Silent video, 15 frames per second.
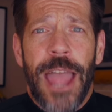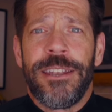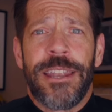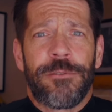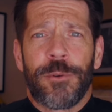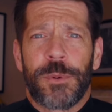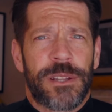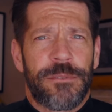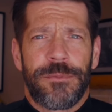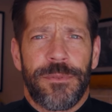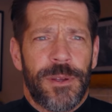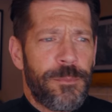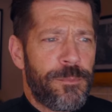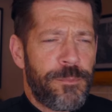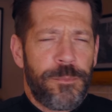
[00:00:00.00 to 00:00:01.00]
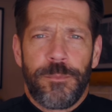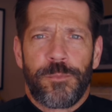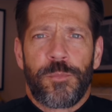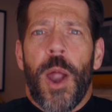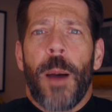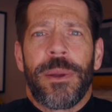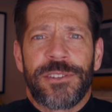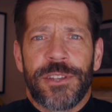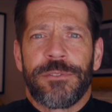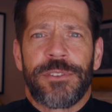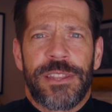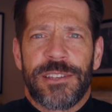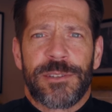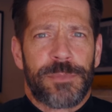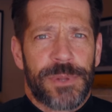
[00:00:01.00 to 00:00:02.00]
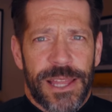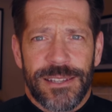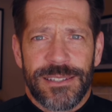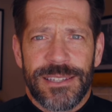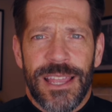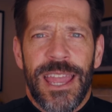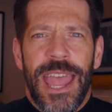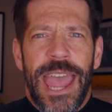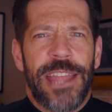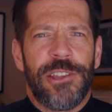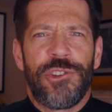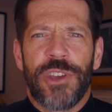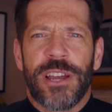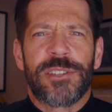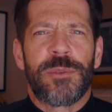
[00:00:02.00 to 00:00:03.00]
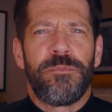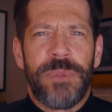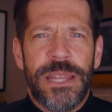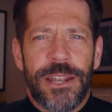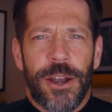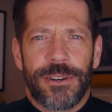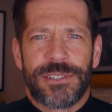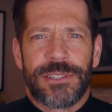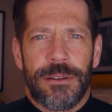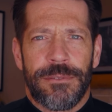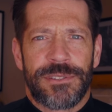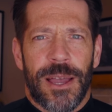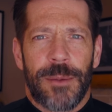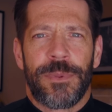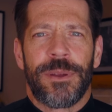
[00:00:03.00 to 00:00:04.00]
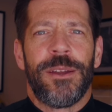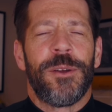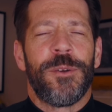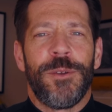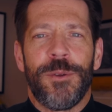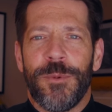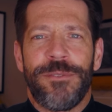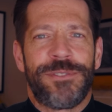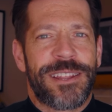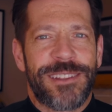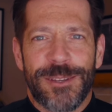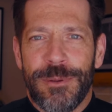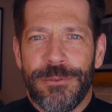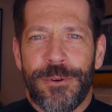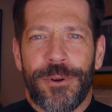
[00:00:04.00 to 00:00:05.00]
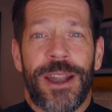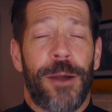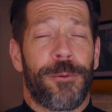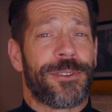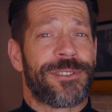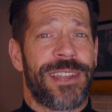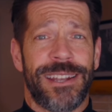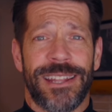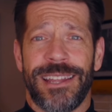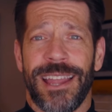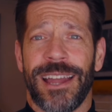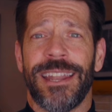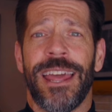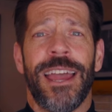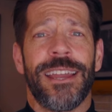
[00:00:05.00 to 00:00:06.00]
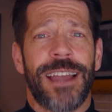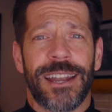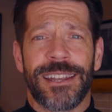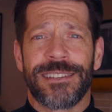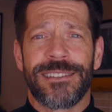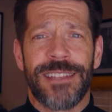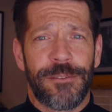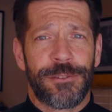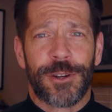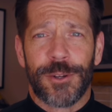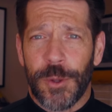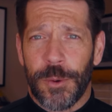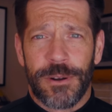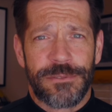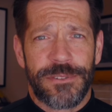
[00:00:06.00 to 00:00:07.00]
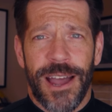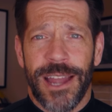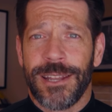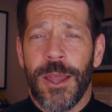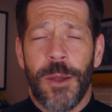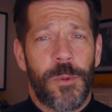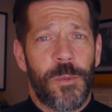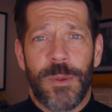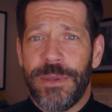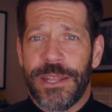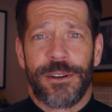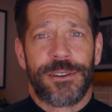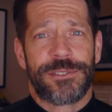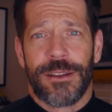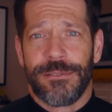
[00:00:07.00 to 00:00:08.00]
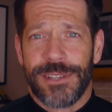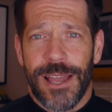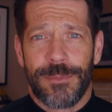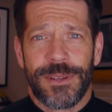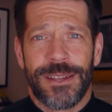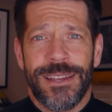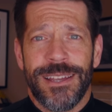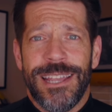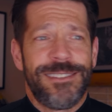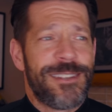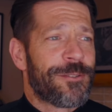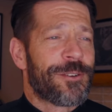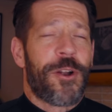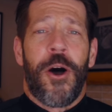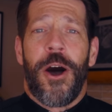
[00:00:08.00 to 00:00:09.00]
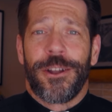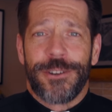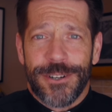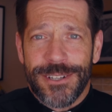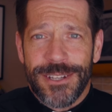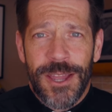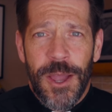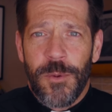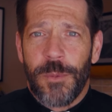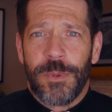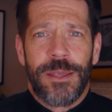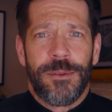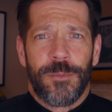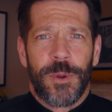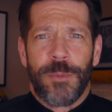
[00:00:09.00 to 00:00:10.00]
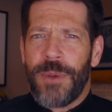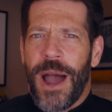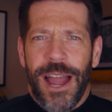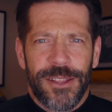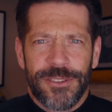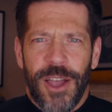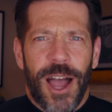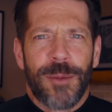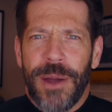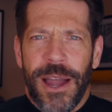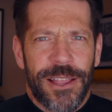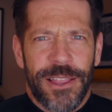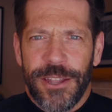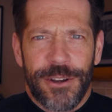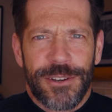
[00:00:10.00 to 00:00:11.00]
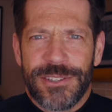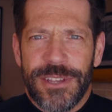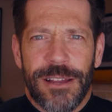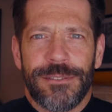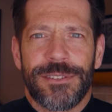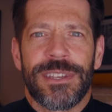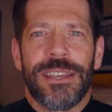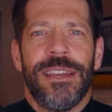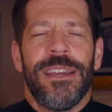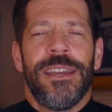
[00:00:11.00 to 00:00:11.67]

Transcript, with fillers: I never would have brought myself to this place, and just beat ourselves up. We've said this before, I will say it again. God is never glorified when we beat ourselves up. He's never honored when we dogpile on ourselves.